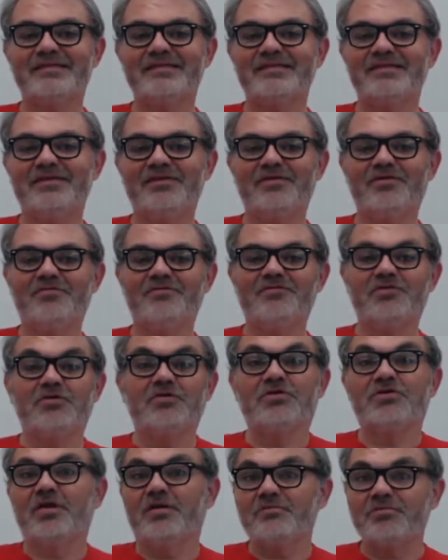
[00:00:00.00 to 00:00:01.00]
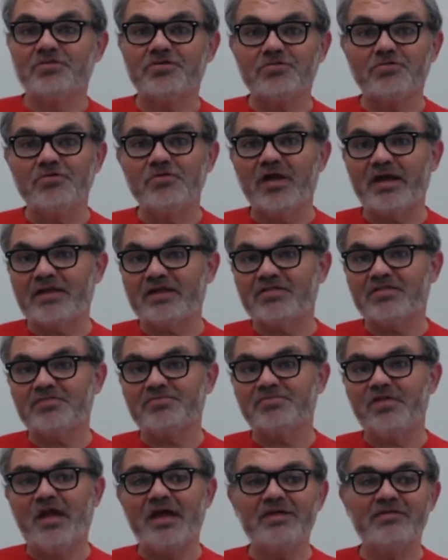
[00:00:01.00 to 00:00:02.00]
You know, if you could come to school, I can
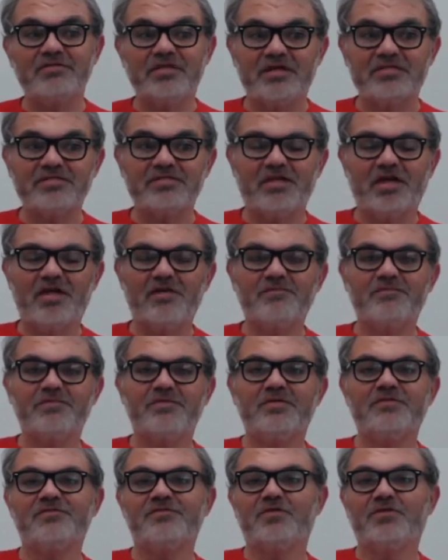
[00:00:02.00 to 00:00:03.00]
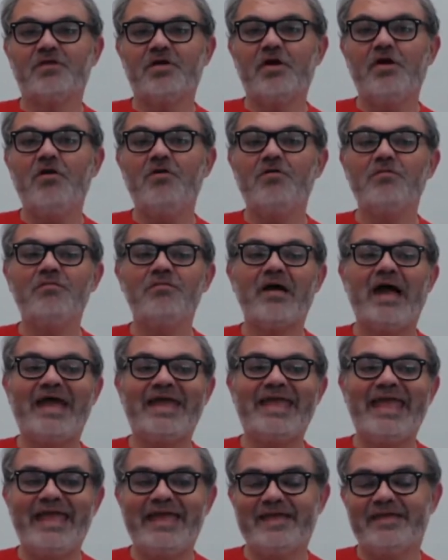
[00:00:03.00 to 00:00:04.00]
supply you that stuff, but if you're at home, I
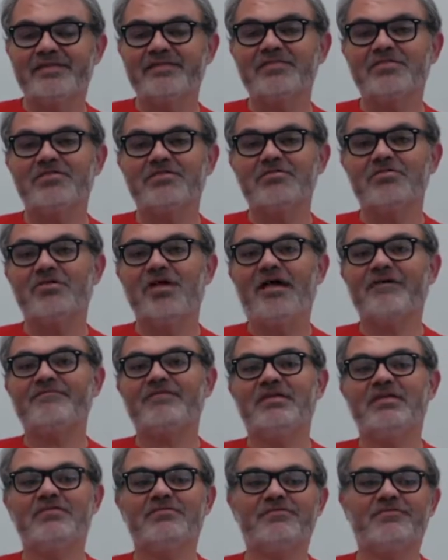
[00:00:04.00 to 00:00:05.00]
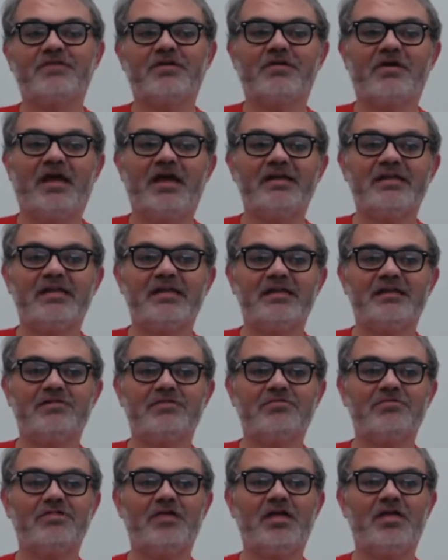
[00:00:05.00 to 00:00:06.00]
can't. So you'll have to either figure out how to get it
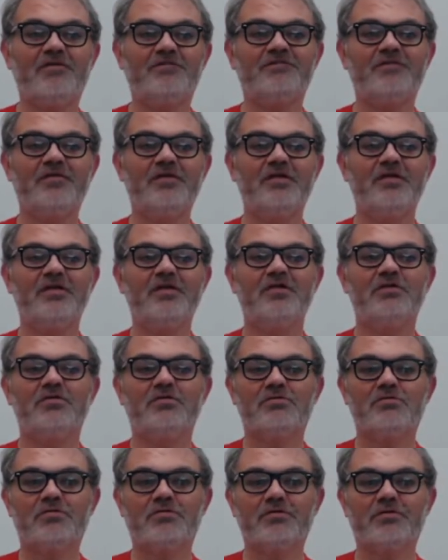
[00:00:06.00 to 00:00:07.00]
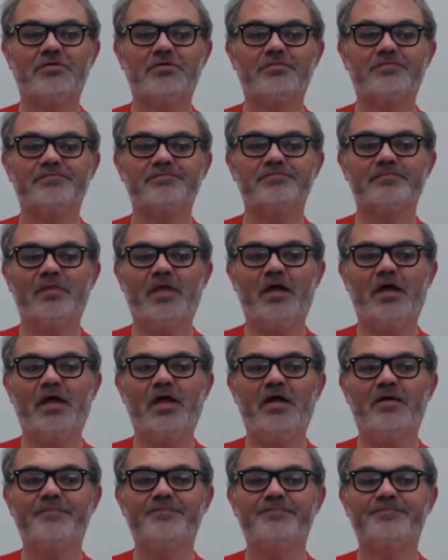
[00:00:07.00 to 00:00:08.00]
yourself or
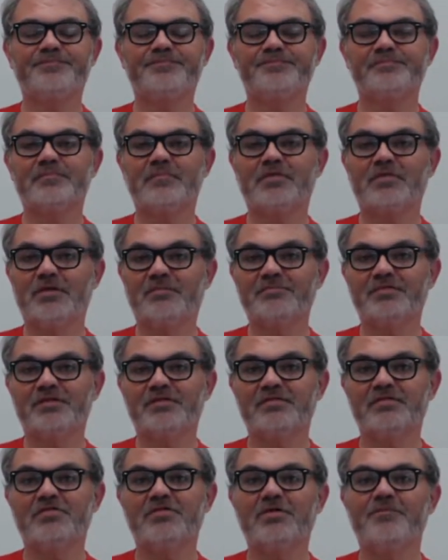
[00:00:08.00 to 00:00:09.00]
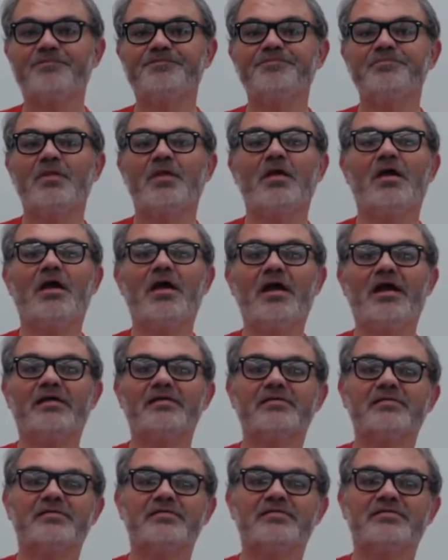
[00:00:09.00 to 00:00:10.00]
something. So, all right,
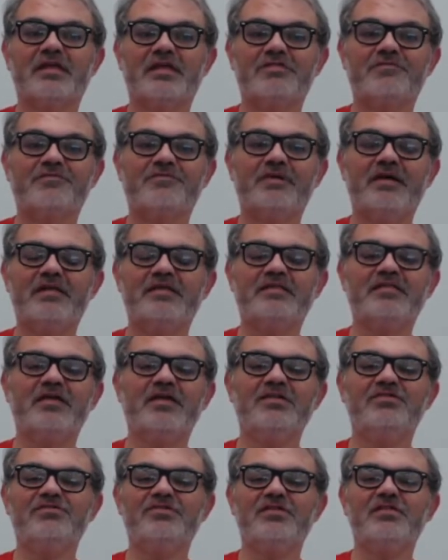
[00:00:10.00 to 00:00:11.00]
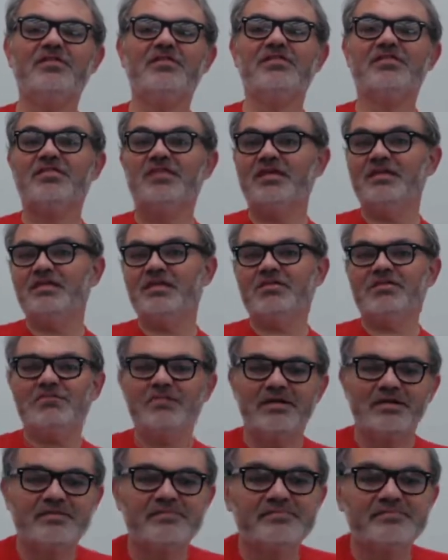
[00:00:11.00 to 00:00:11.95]
thanks for paying attention. See you next week.